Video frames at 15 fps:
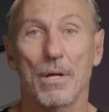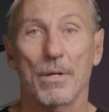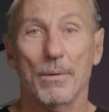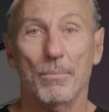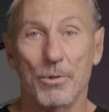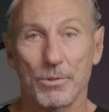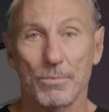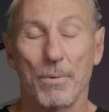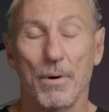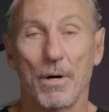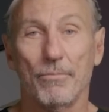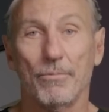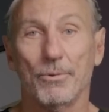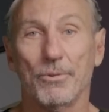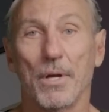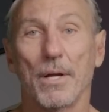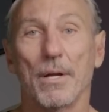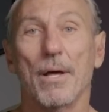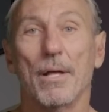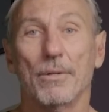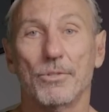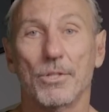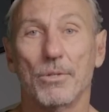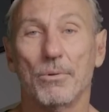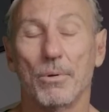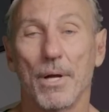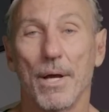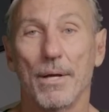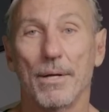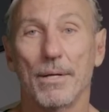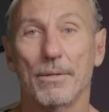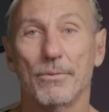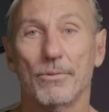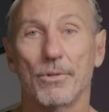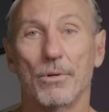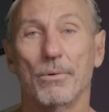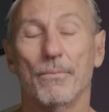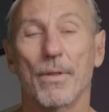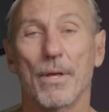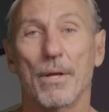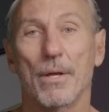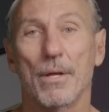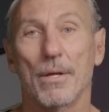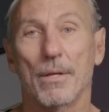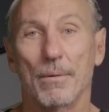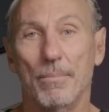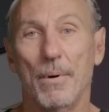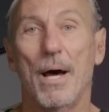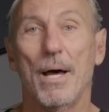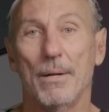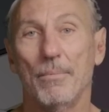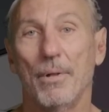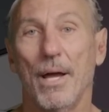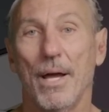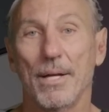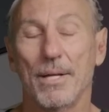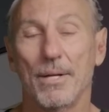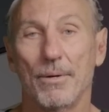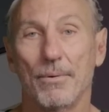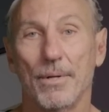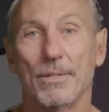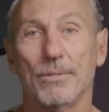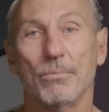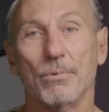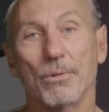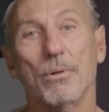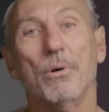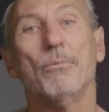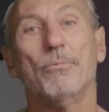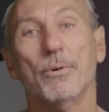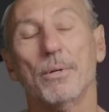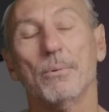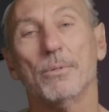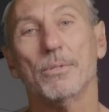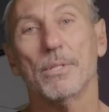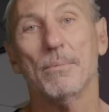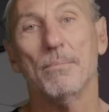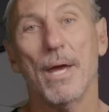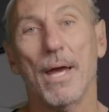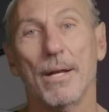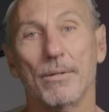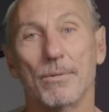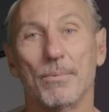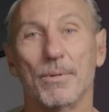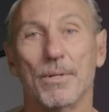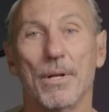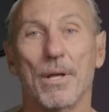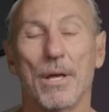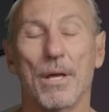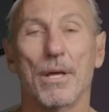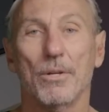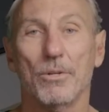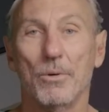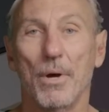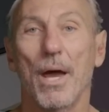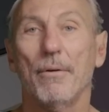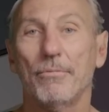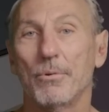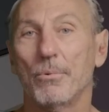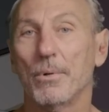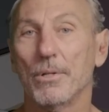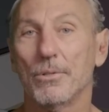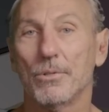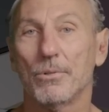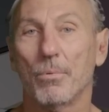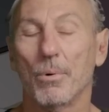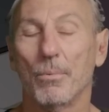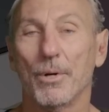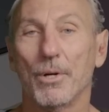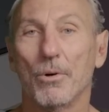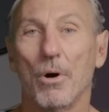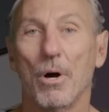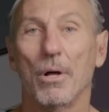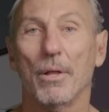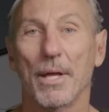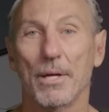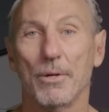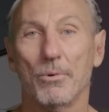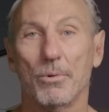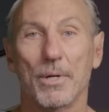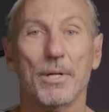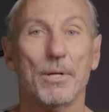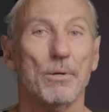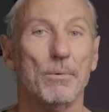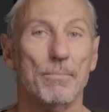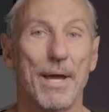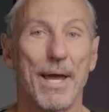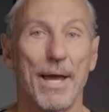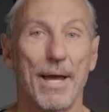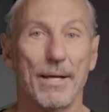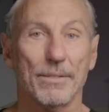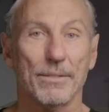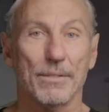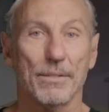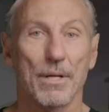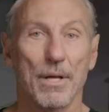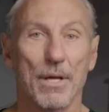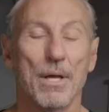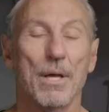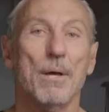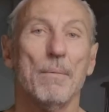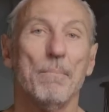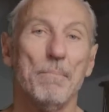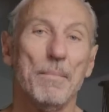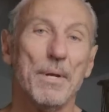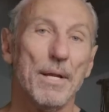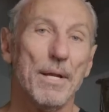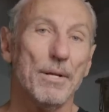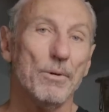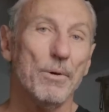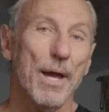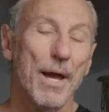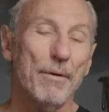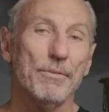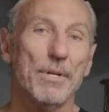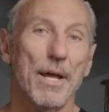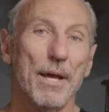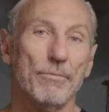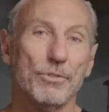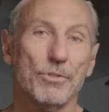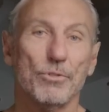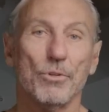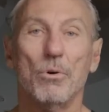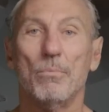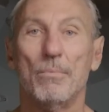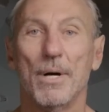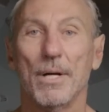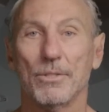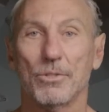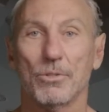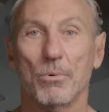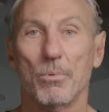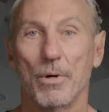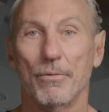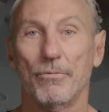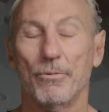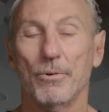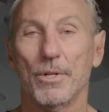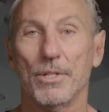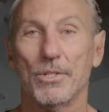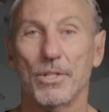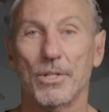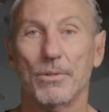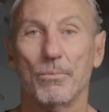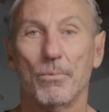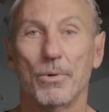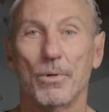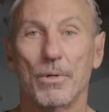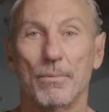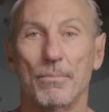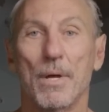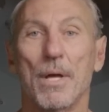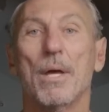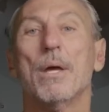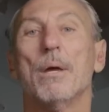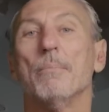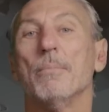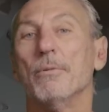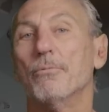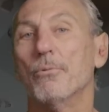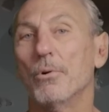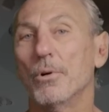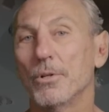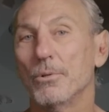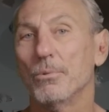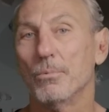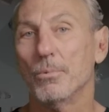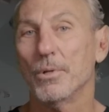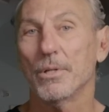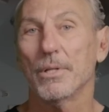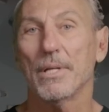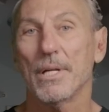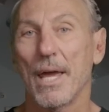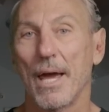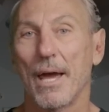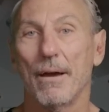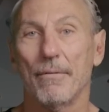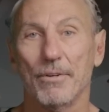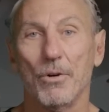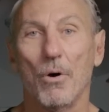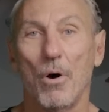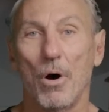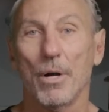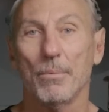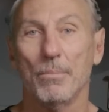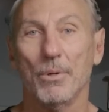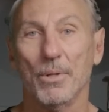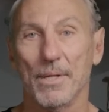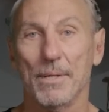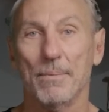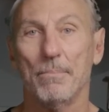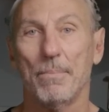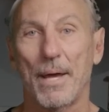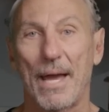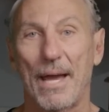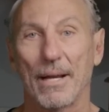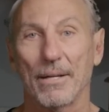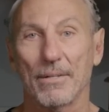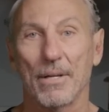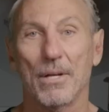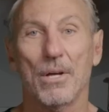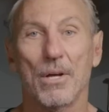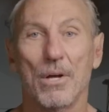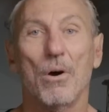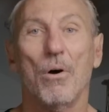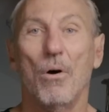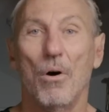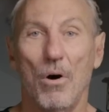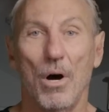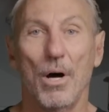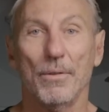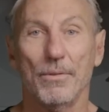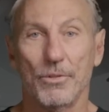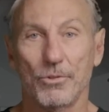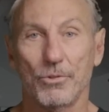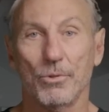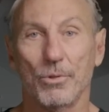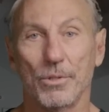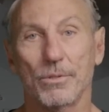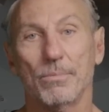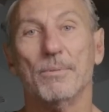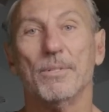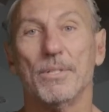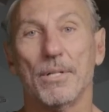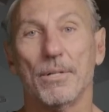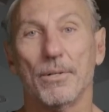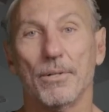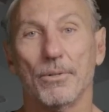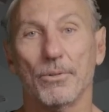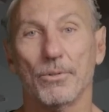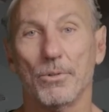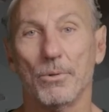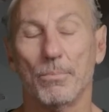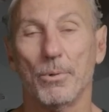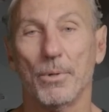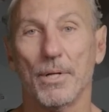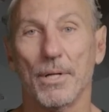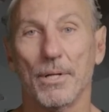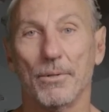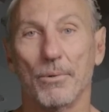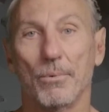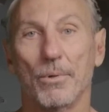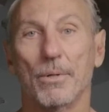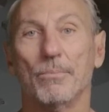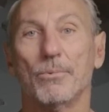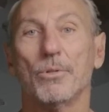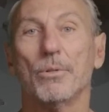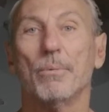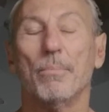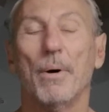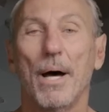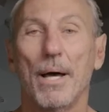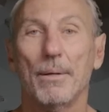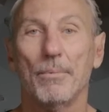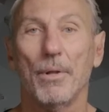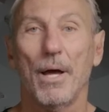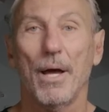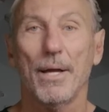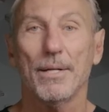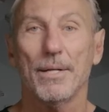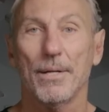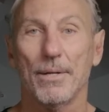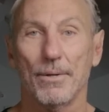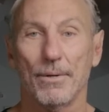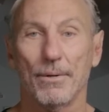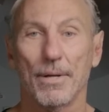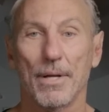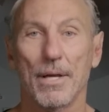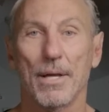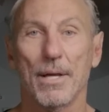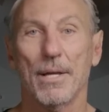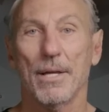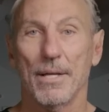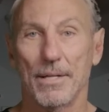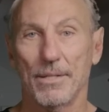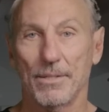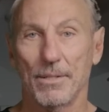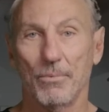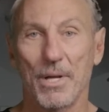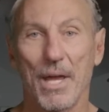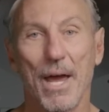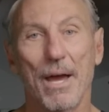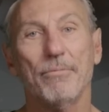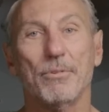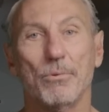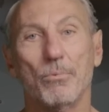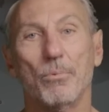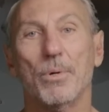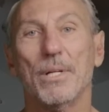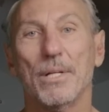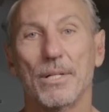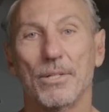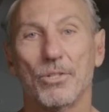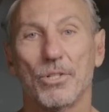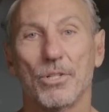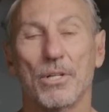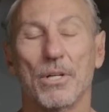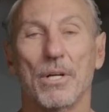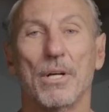the most powerful technology created. So the bottom line here is with low frequency management, you have to reach what we call a critical mass, meaning you have to have so much square footage in the room before you really have an audible impact on the source material you're putting in the room. So the bottom line here is that we have to reach